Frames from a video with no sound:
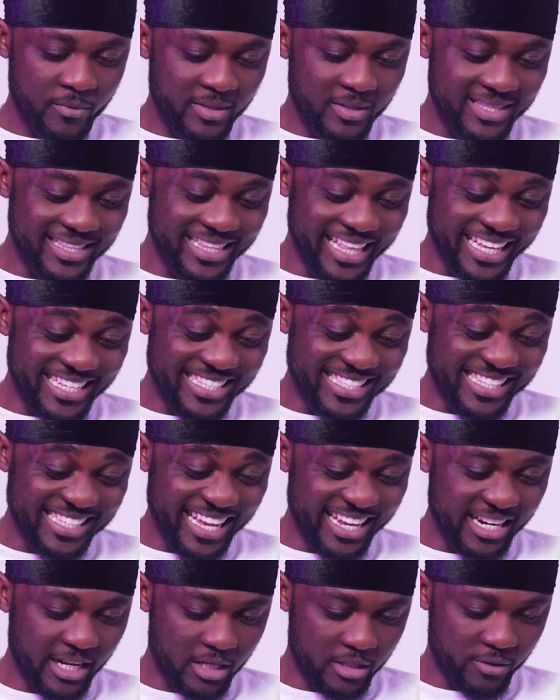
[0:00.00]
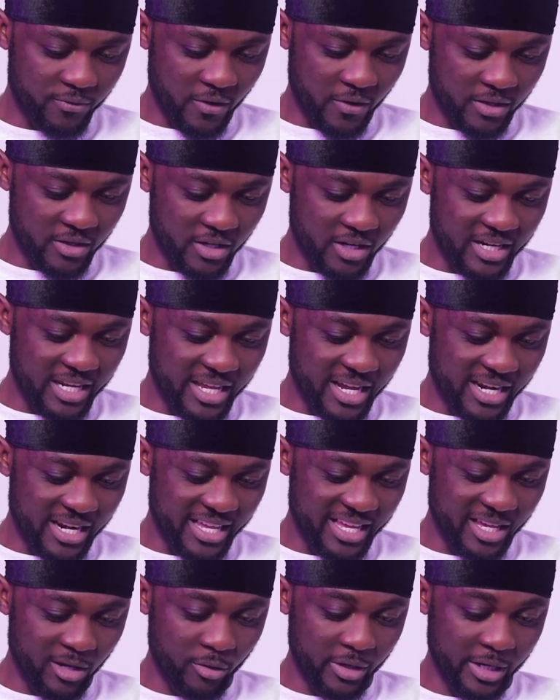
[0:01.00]
They said his father nearly
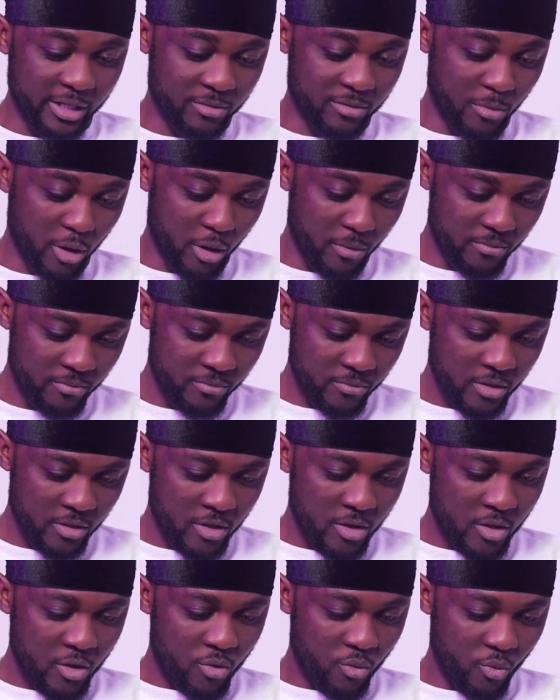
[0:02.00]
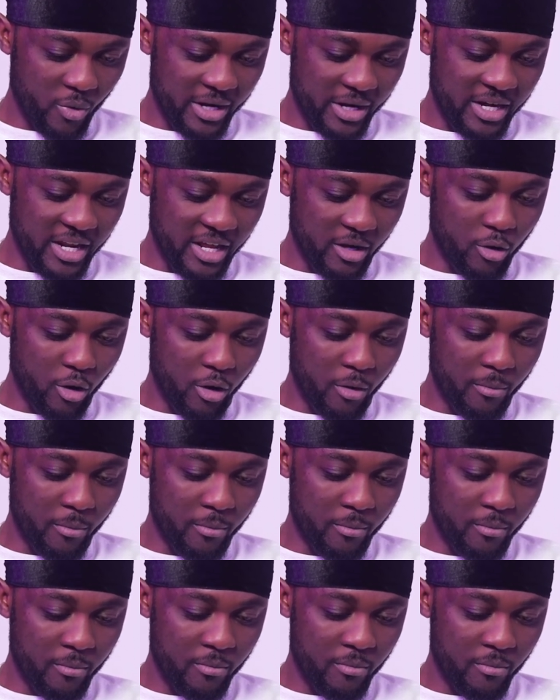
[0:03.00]
killed his mom when they got
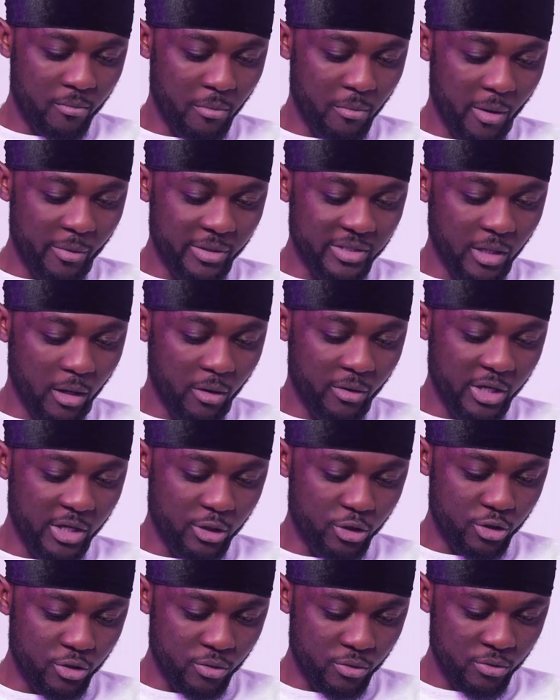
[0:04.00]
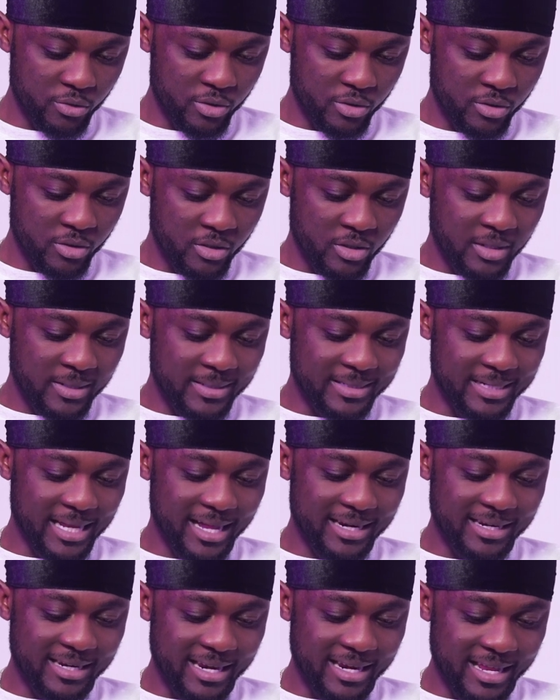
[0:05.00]
marital issues
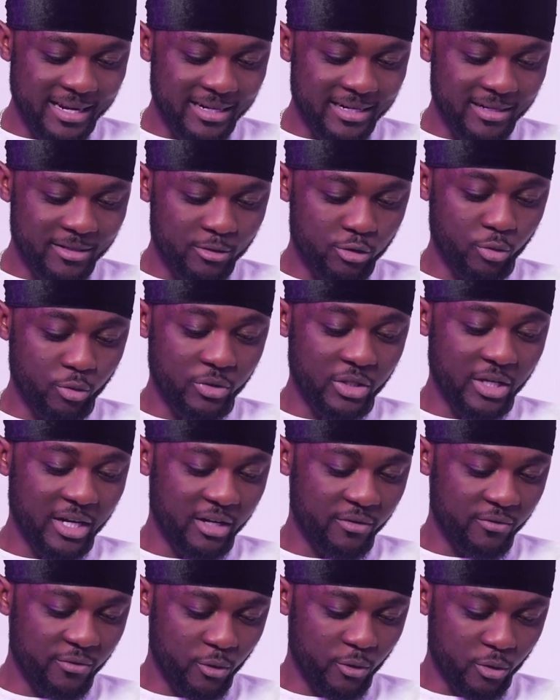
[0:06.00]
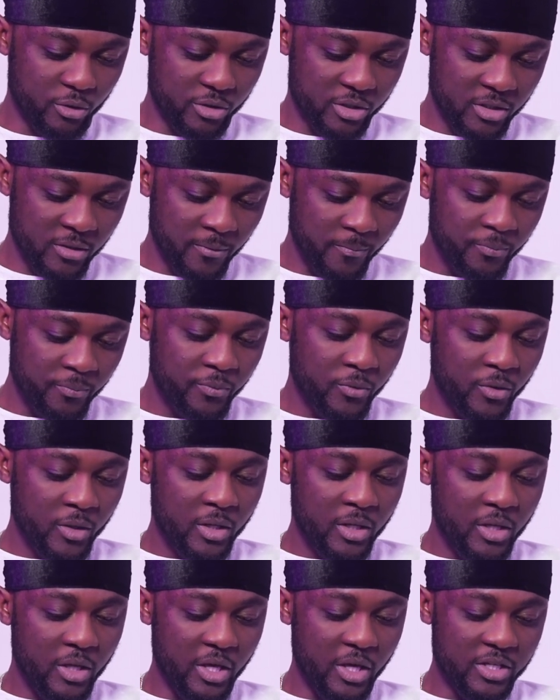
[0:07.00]
that led to their divorce.
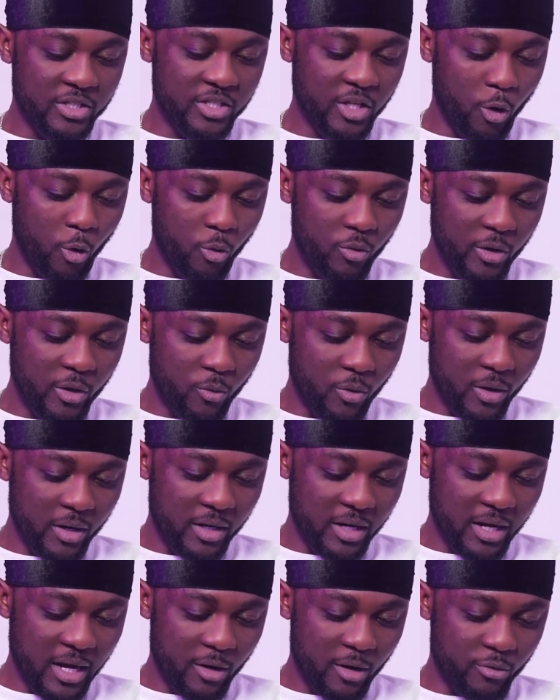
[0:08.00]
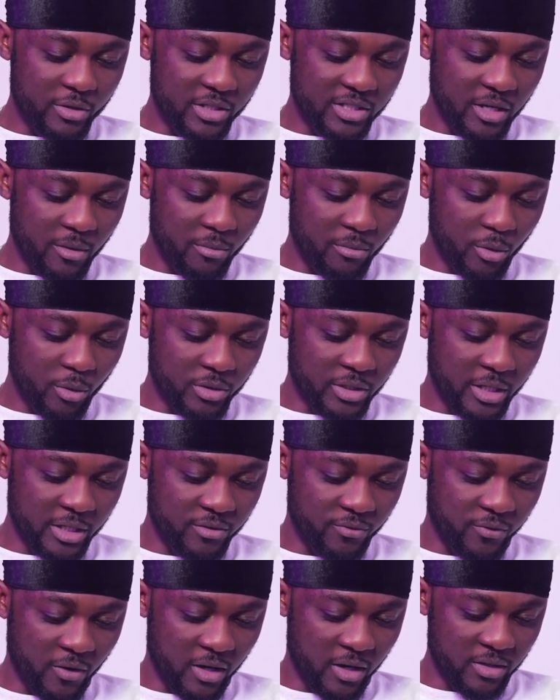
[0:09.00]
He is the only one that resembles
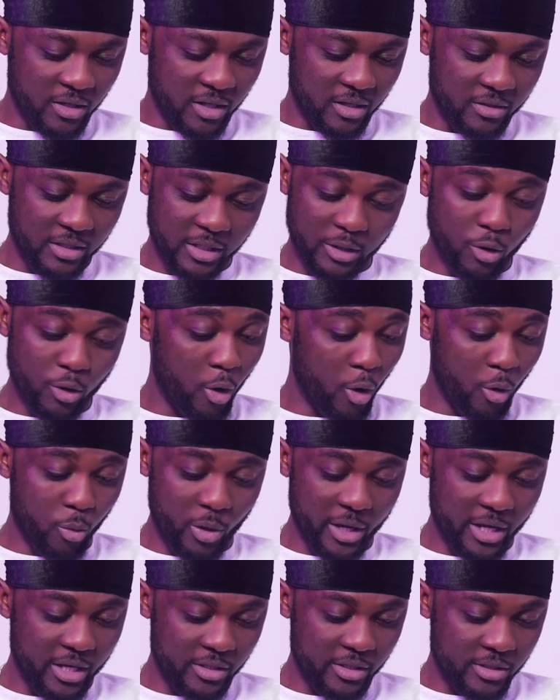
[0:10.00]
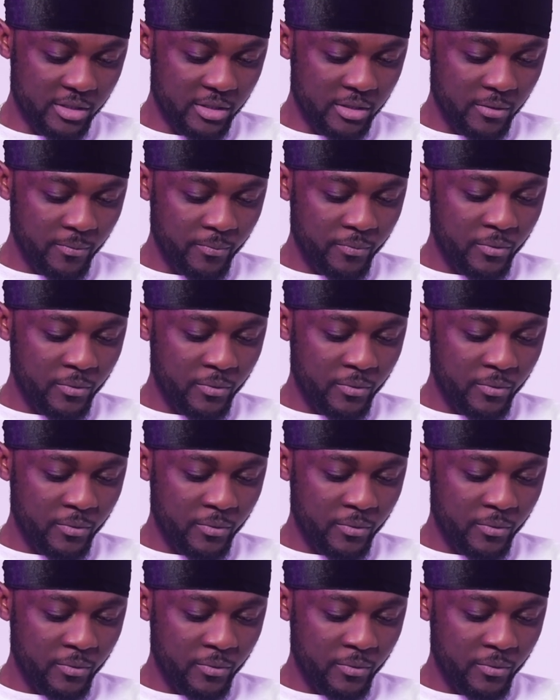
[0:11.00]
his father in all ways.